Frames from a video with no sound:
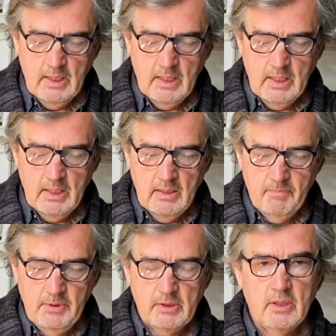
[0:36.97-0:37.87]

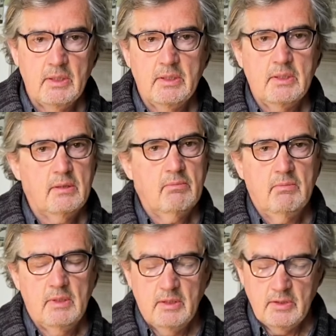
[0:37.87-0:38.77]
because
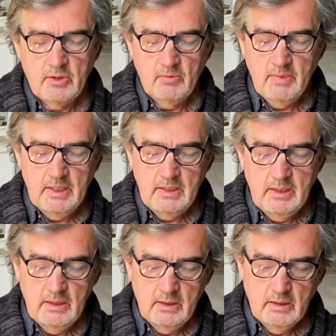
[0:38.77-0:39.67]
there are so
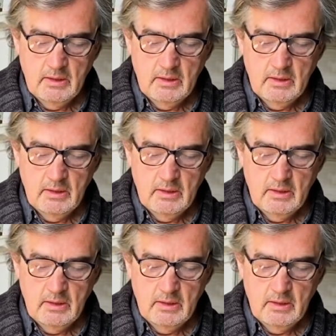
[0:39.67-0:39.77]
many